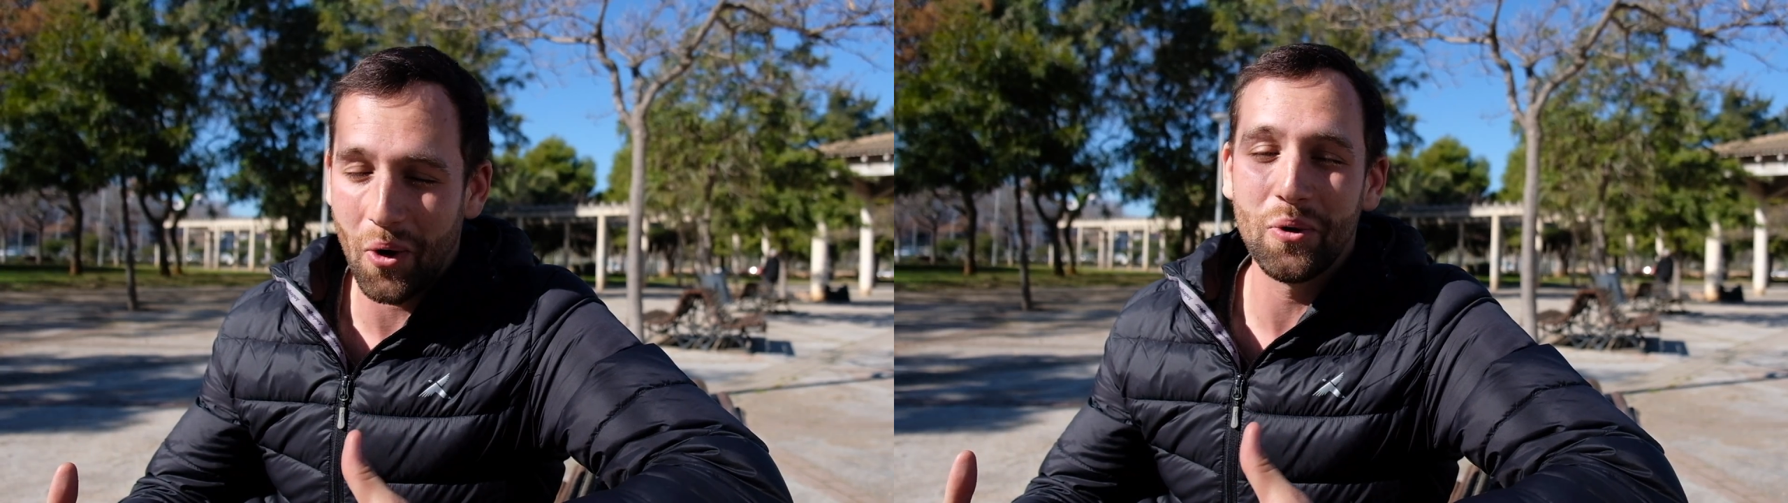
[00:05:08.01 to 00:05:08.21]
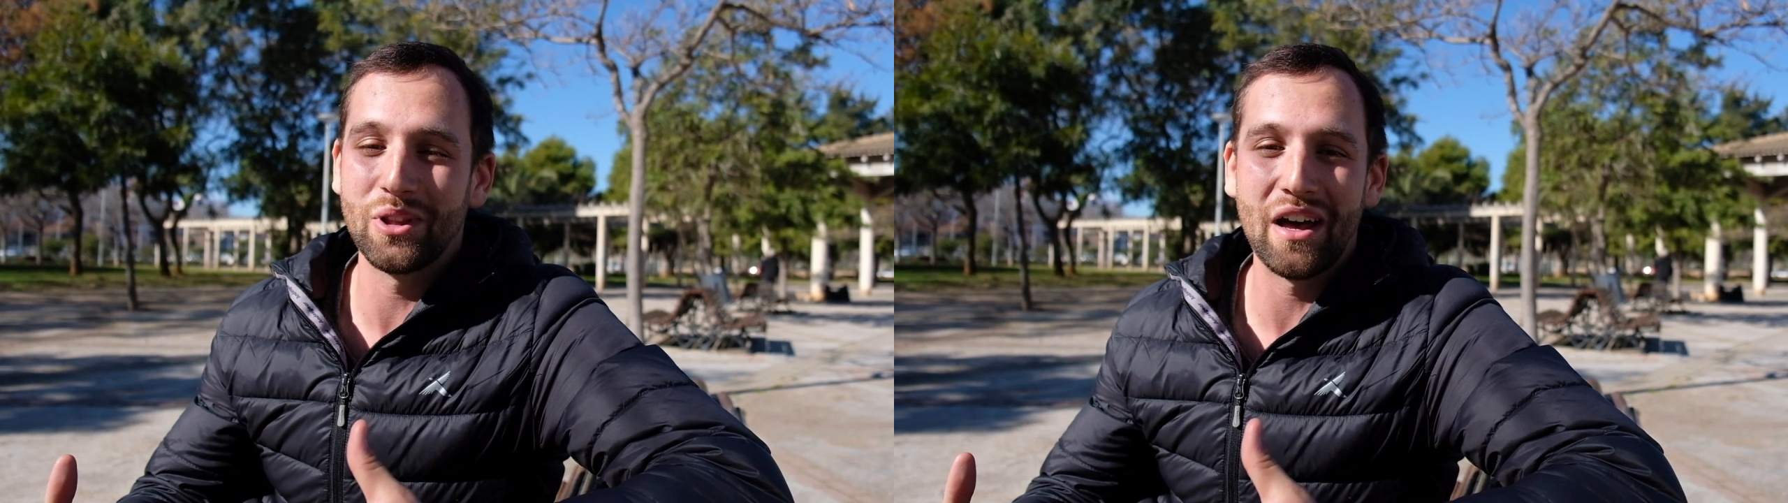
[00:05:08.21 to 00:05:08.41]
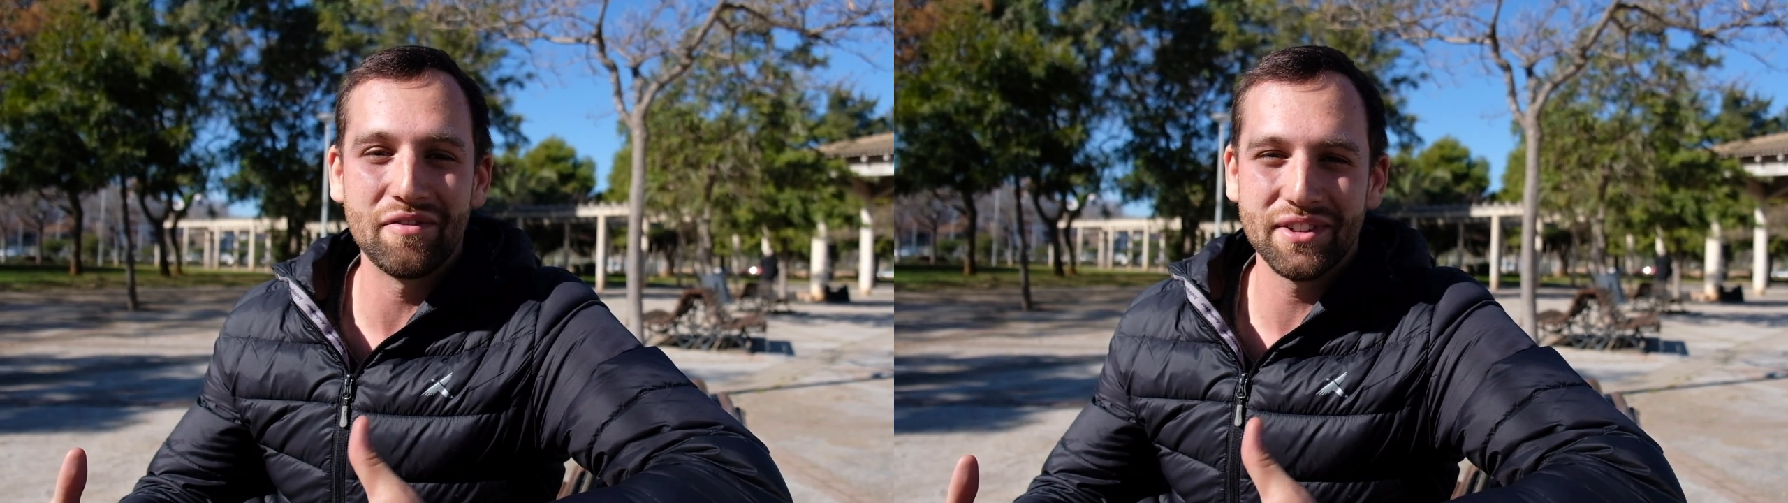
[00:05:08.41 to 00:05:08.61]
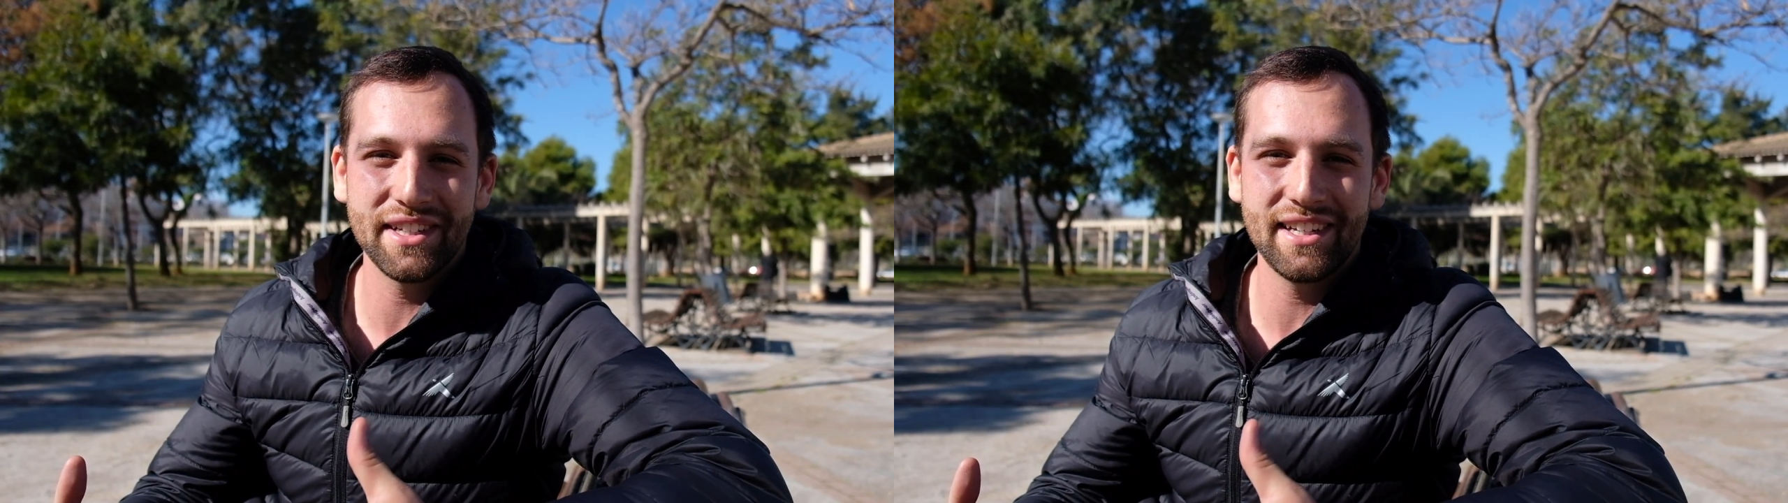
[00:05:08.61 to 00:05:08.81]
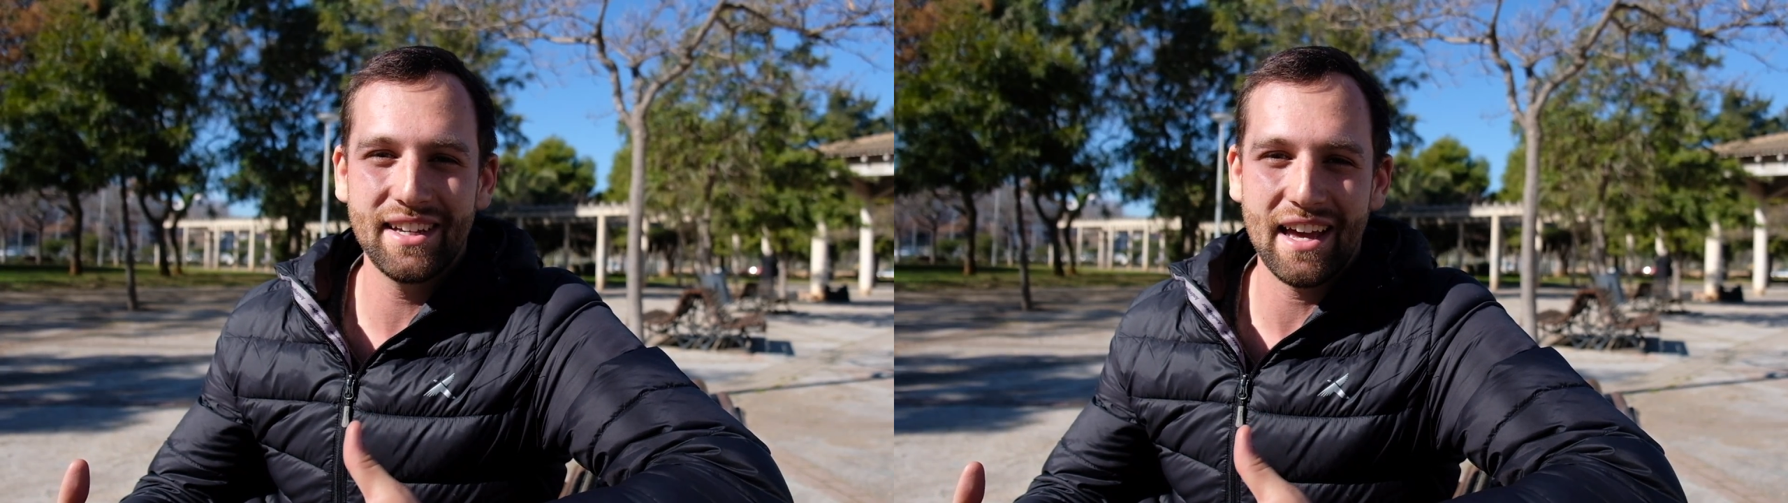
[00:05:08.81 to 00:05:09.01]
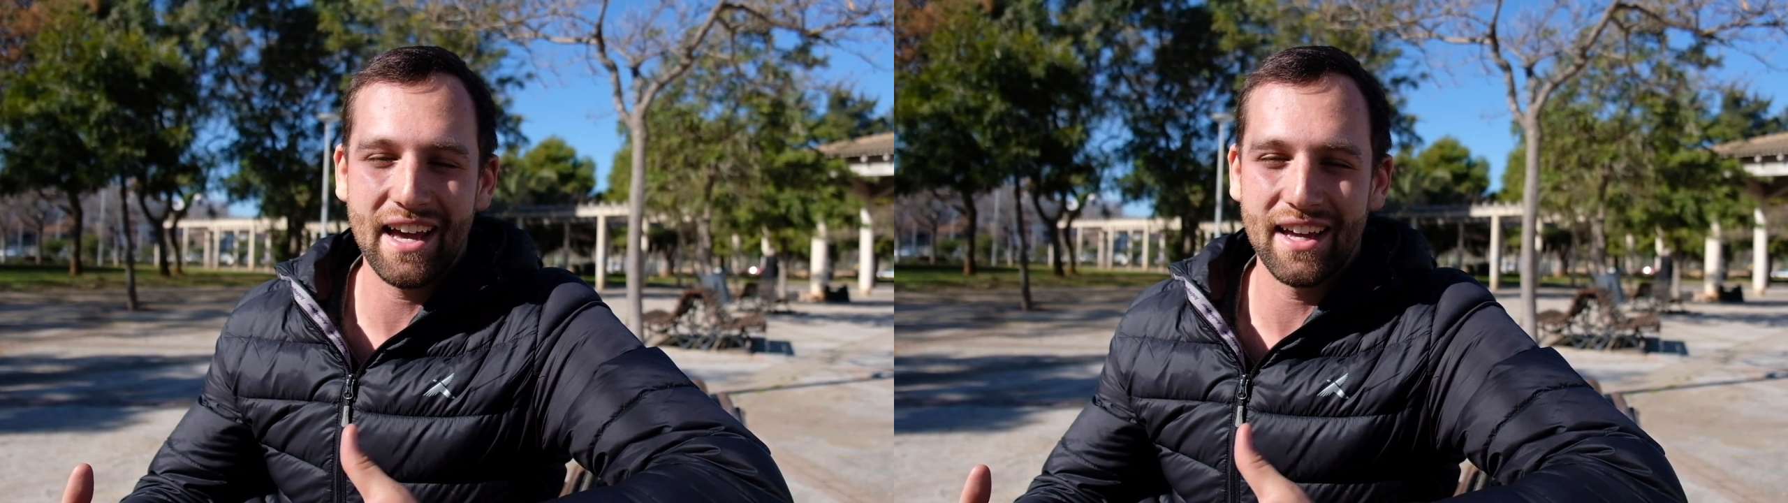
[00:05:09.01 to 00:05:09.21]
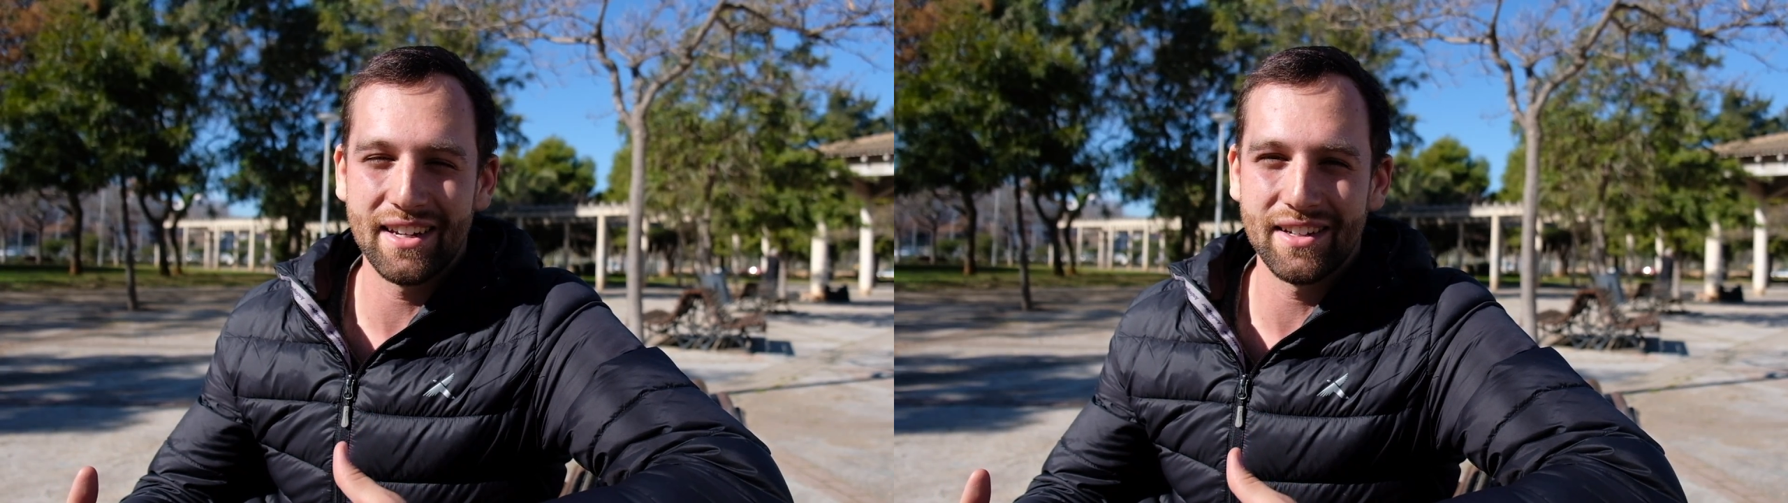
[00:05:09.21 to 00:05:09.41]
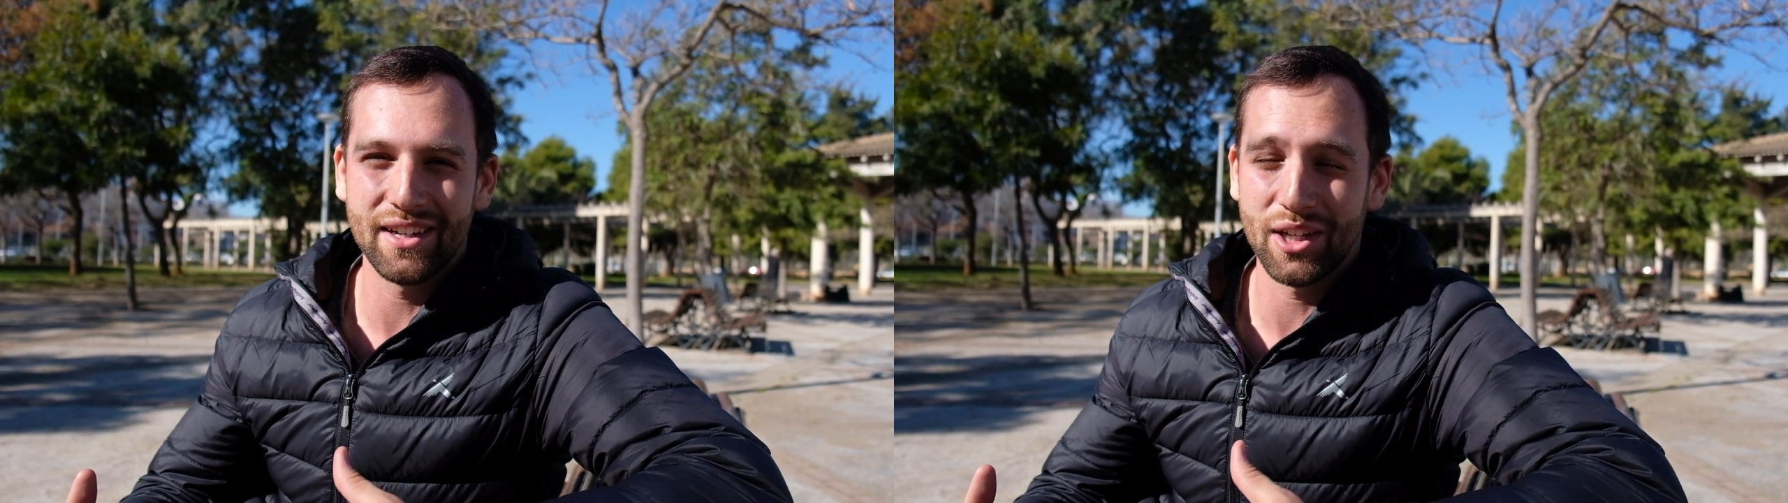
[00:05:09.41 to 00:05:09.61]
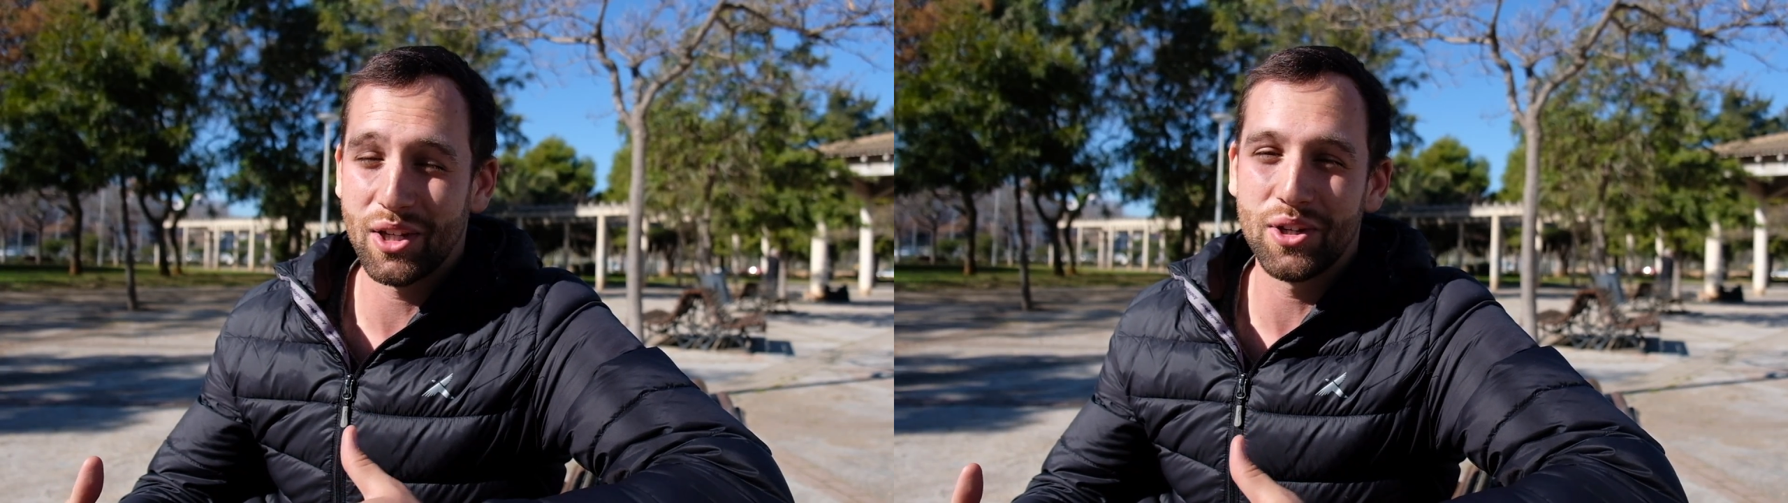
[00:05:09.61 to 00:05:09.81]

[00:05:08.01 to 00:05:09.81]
lovely and a